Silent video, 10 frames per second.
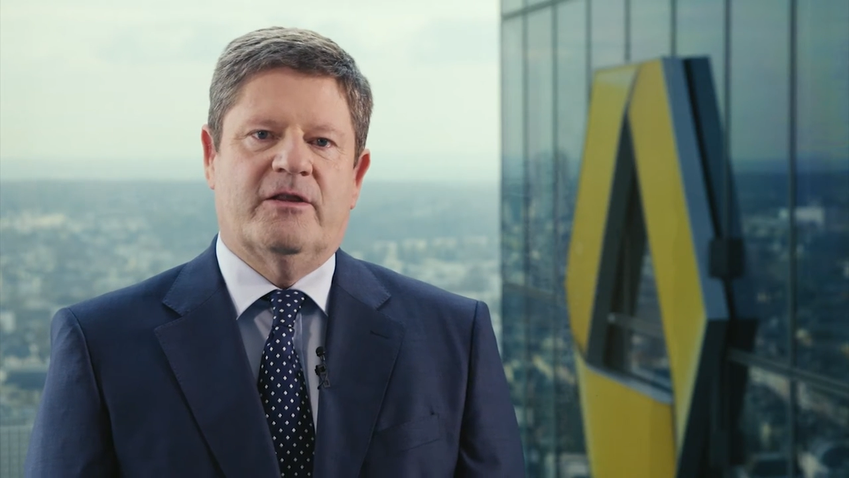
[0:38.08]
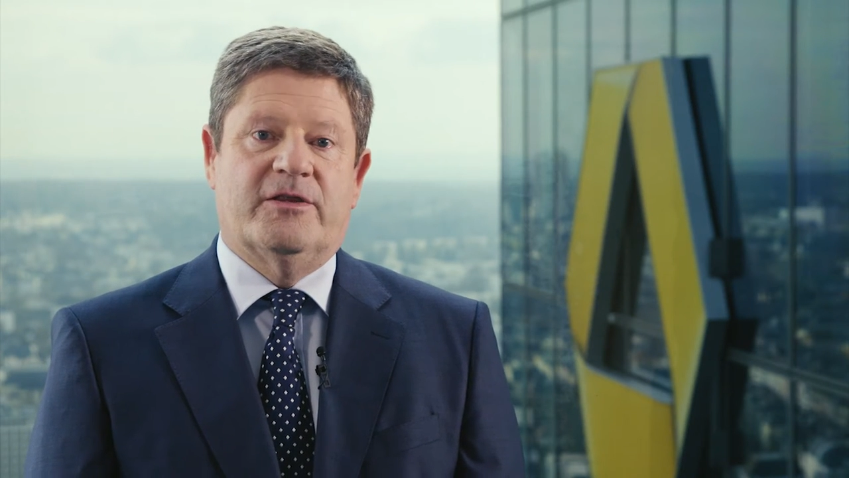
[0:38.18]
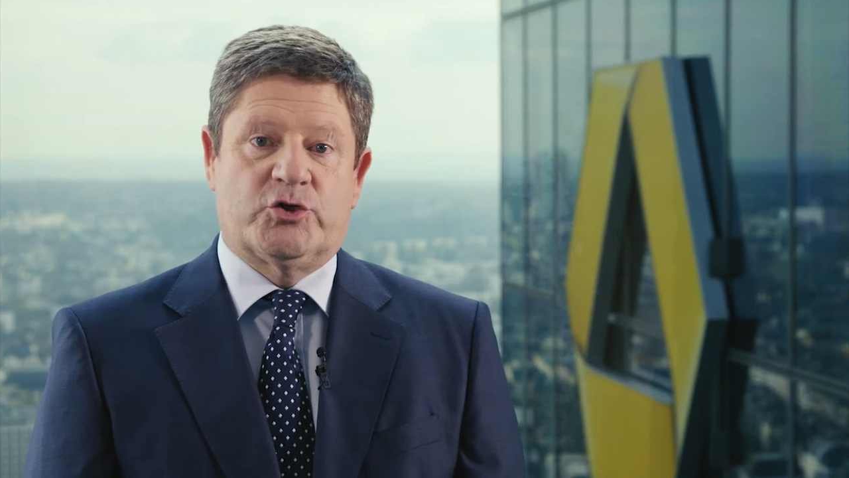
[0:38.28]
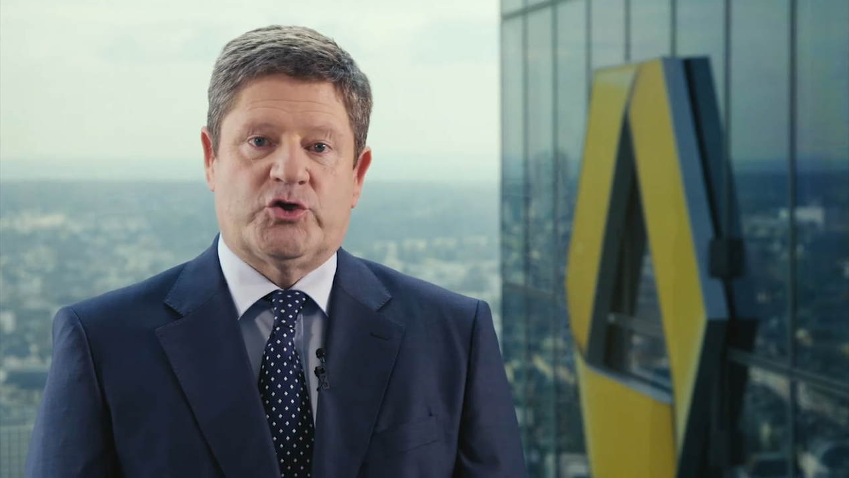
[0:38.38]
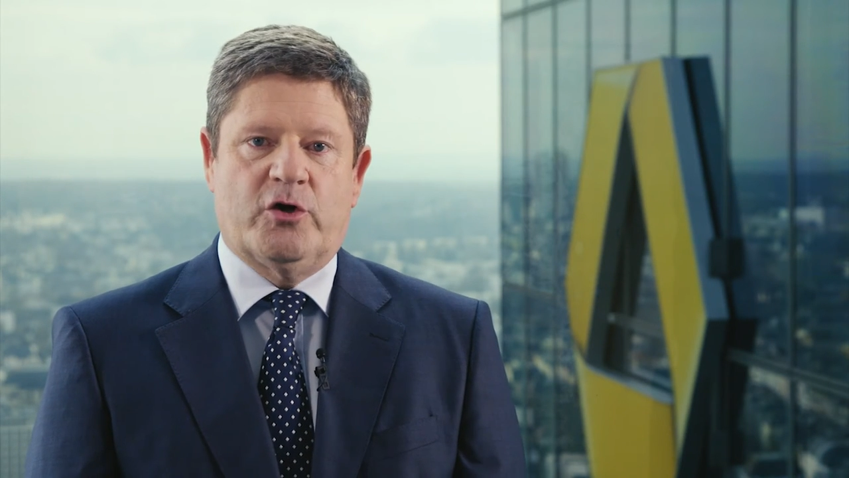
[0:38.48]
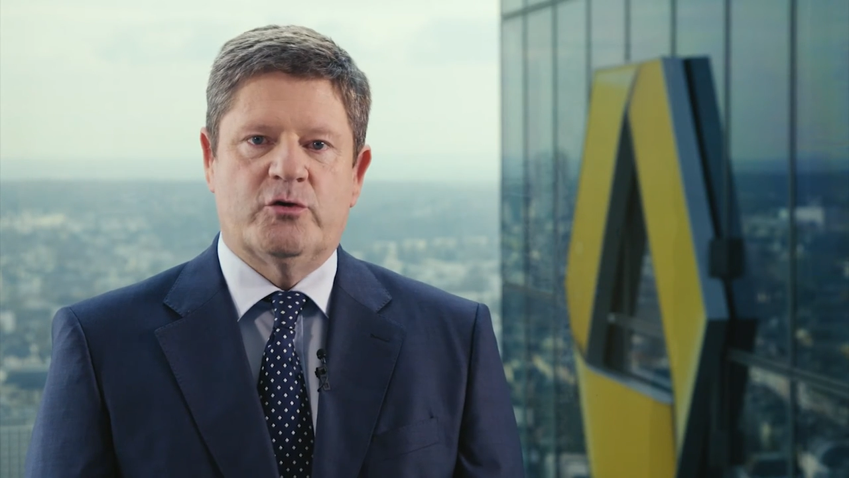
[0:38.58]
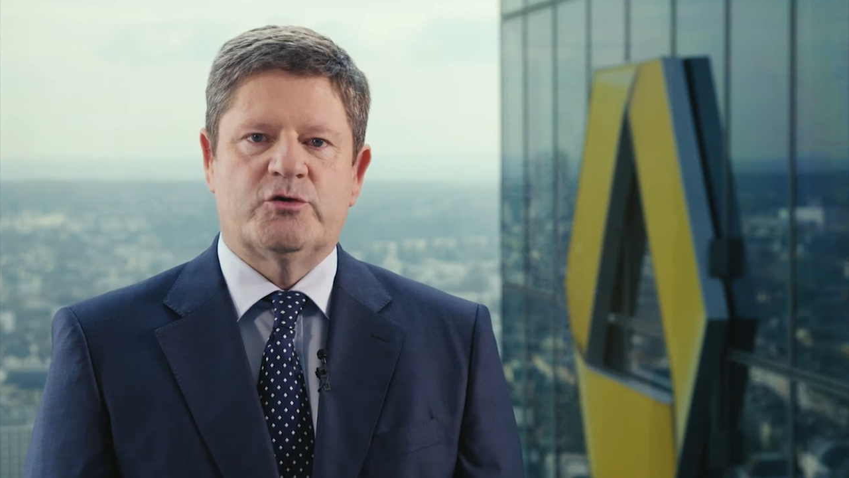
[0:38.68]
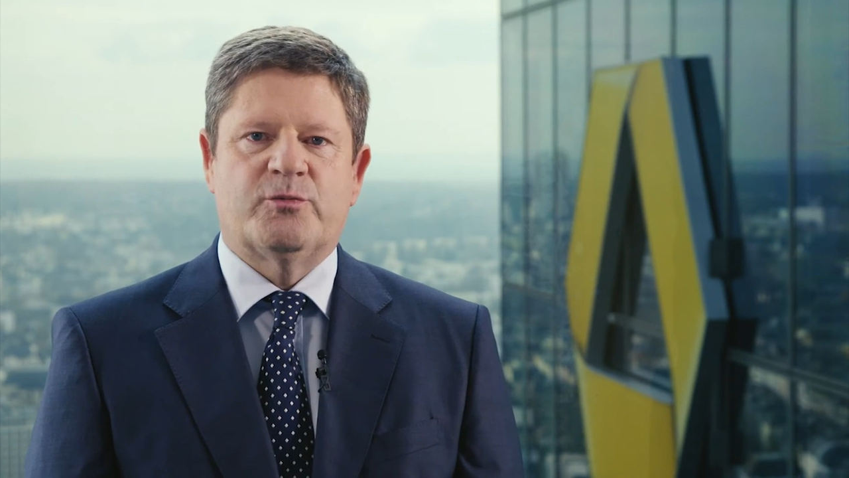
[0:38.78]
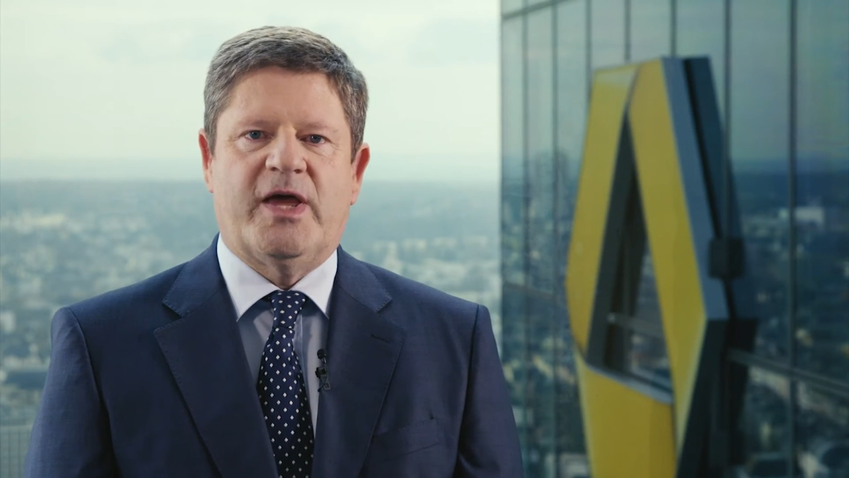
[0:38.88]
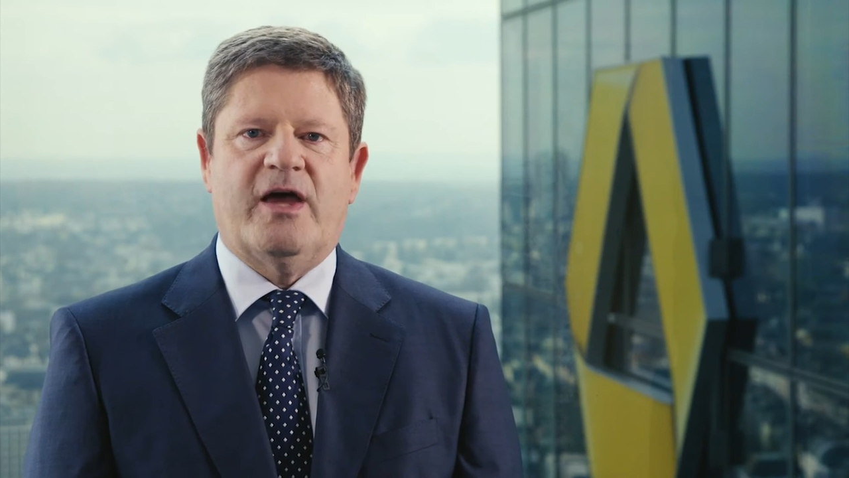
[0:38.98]
This
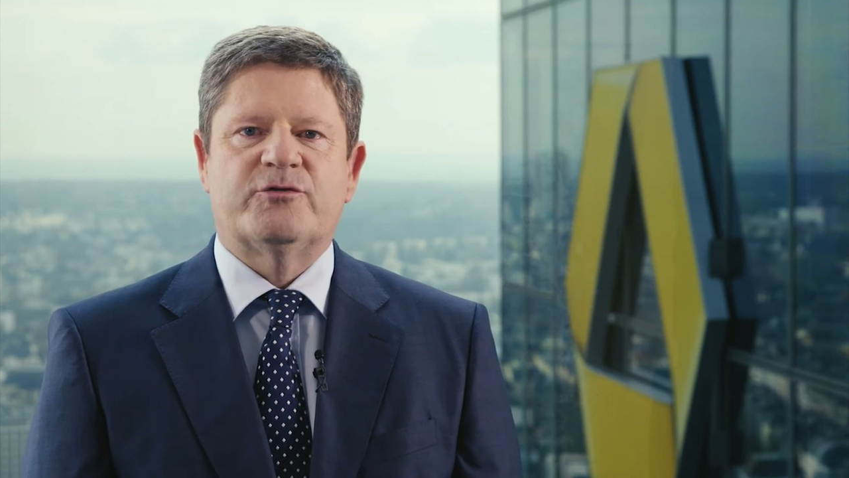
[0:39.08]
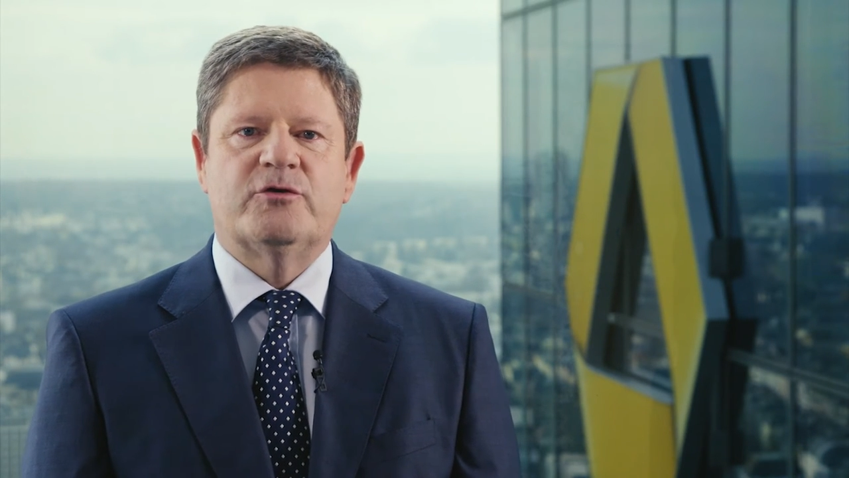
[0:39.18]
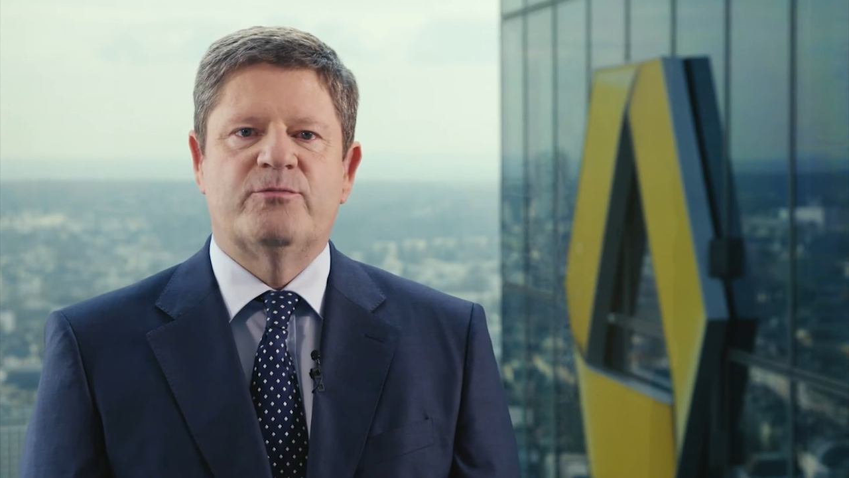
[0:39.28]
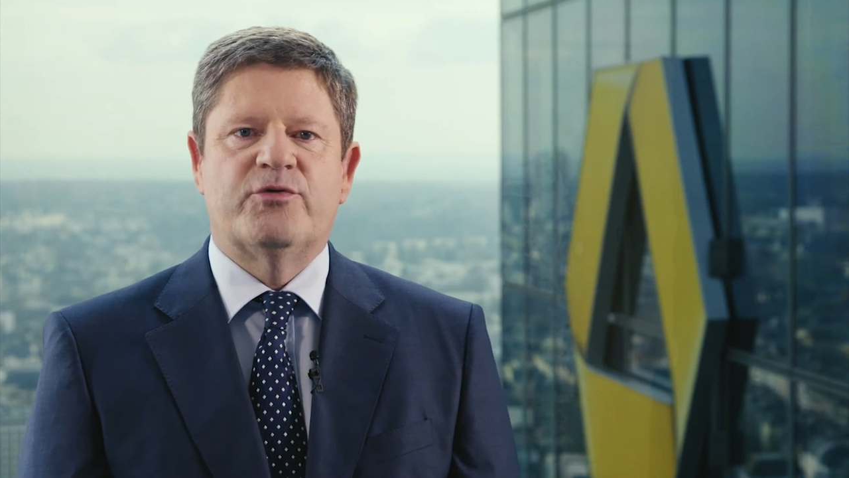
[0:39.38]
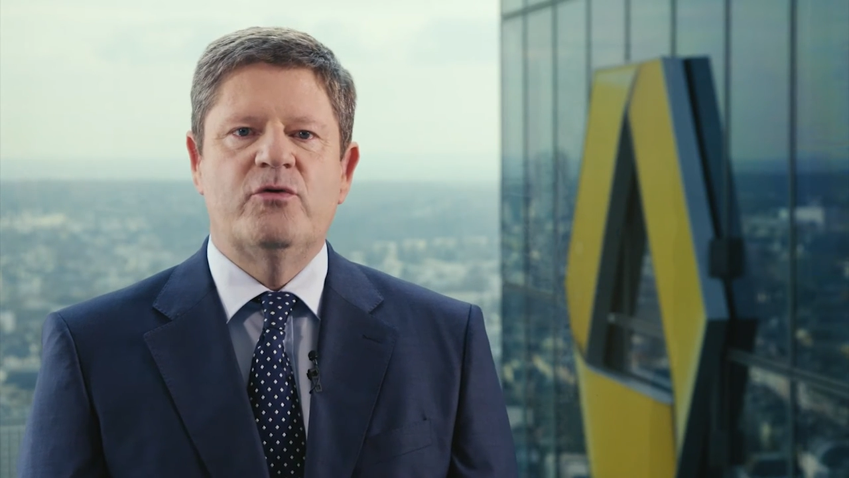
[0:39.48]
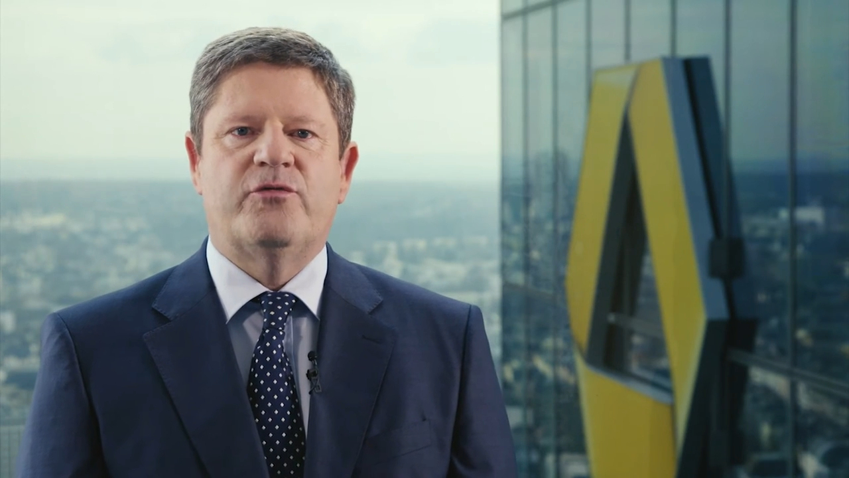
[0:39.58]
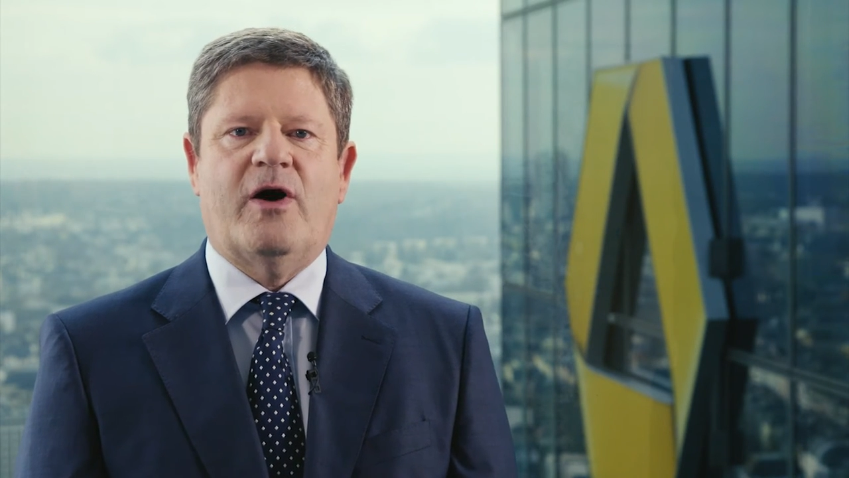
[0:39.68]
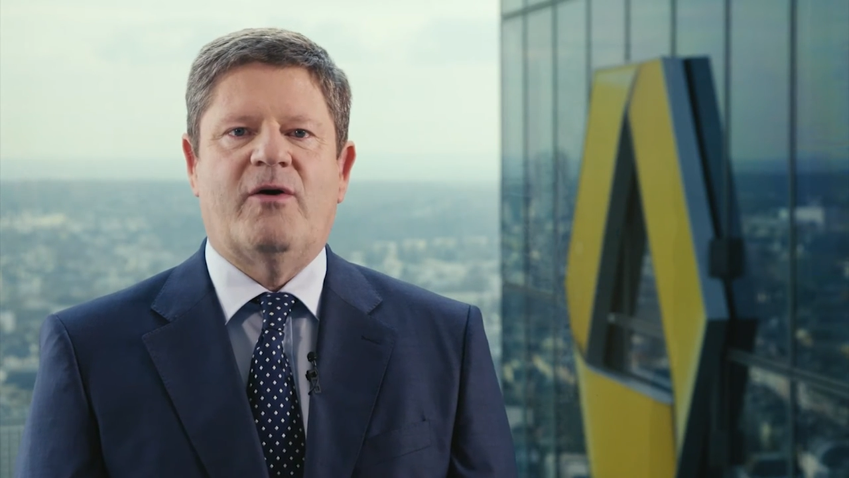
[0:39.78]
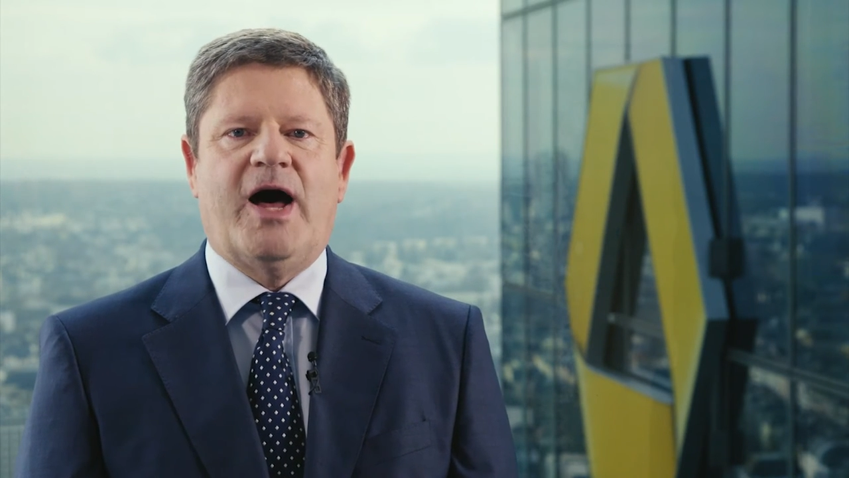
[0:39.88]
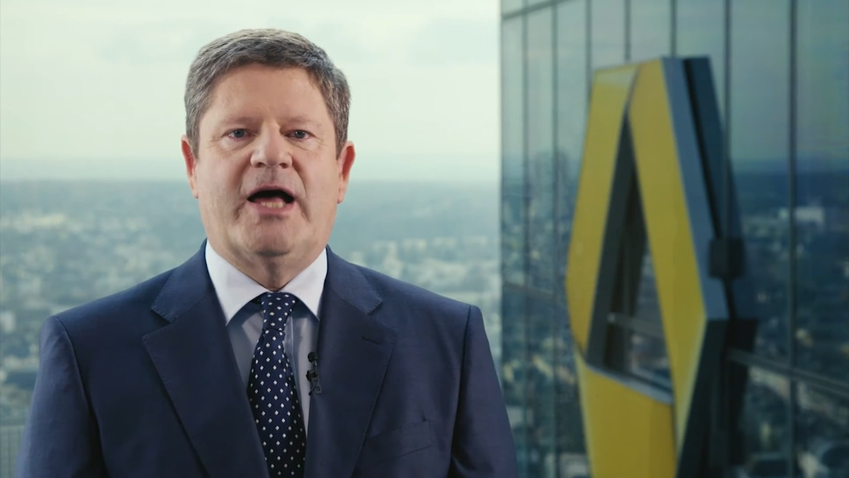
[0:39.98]
shows we have to improve our